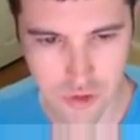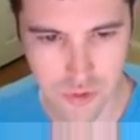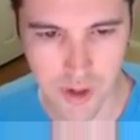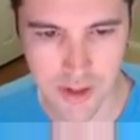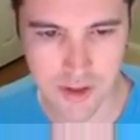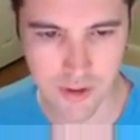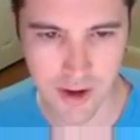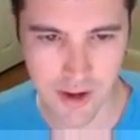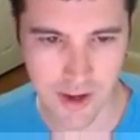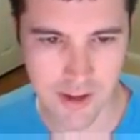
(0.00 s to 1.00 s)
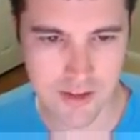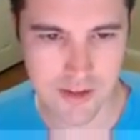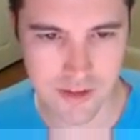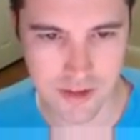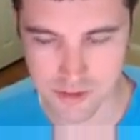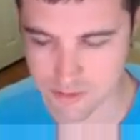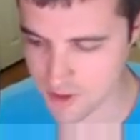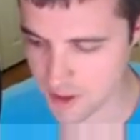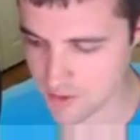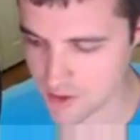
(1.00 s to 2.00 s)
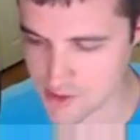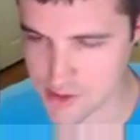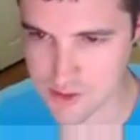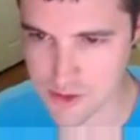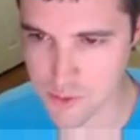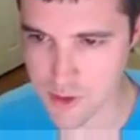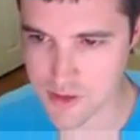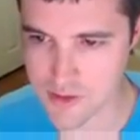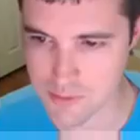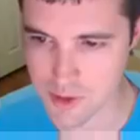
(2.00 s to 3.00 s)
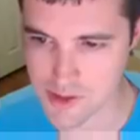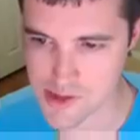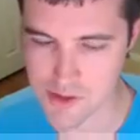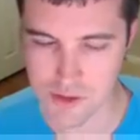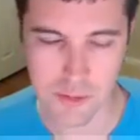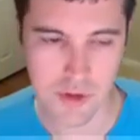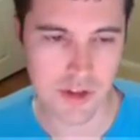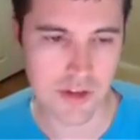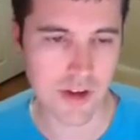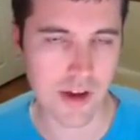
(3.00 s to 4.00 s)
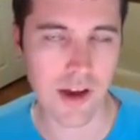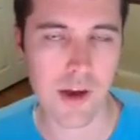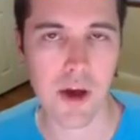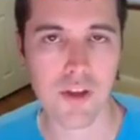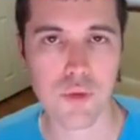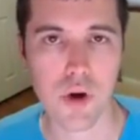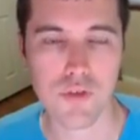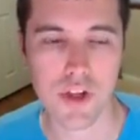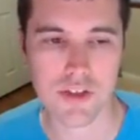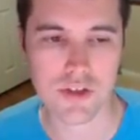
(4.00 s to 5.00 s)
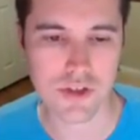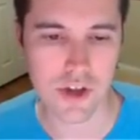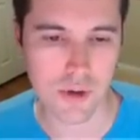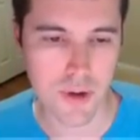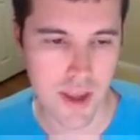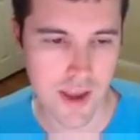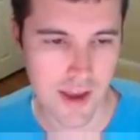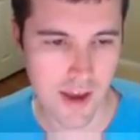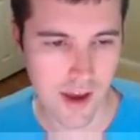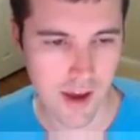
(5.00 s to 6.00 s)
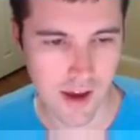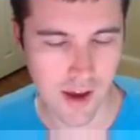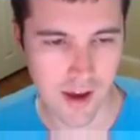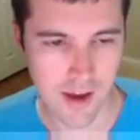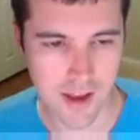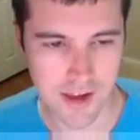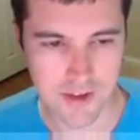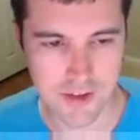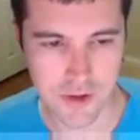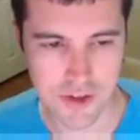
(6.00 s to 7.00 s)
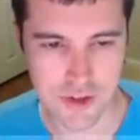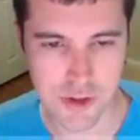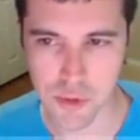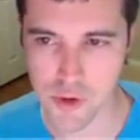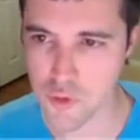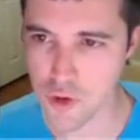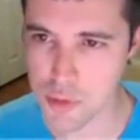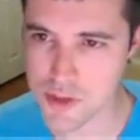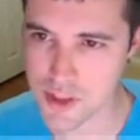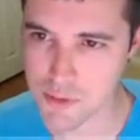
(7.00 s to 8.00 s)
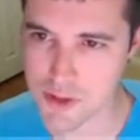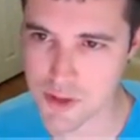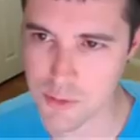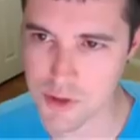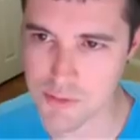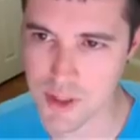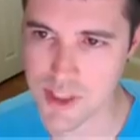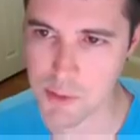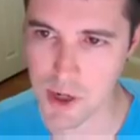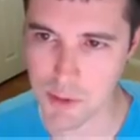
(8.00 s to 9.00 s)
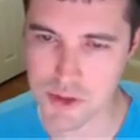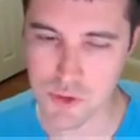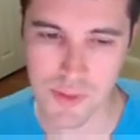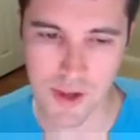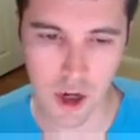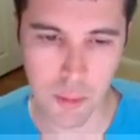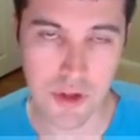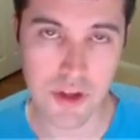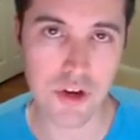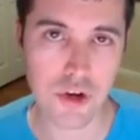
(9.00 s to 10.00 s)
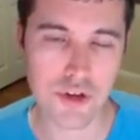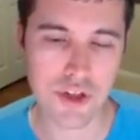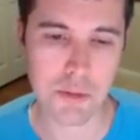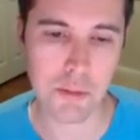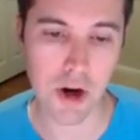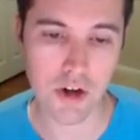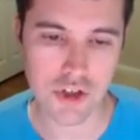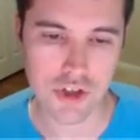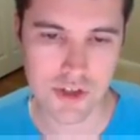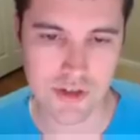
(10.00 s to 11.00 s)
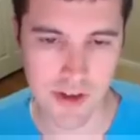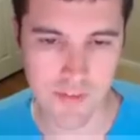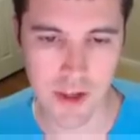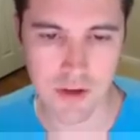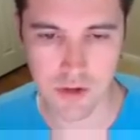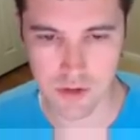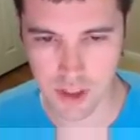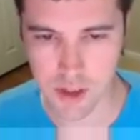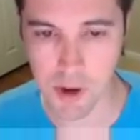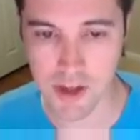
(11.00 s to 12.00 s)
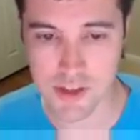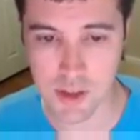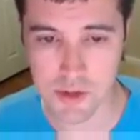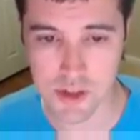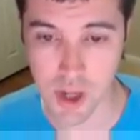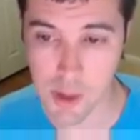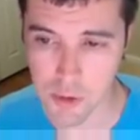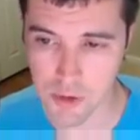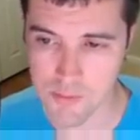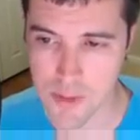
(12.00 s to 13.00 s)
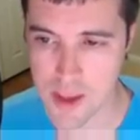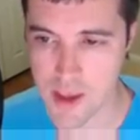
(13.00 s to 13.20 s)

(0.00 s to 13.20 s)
2 weeks ago, I guess, or less than 2 weeks, because it's only been about 12 days or so. And so there's only 0.4% return. But my SEP IRA is the one that I opened in earlier March and then did deposits up until April.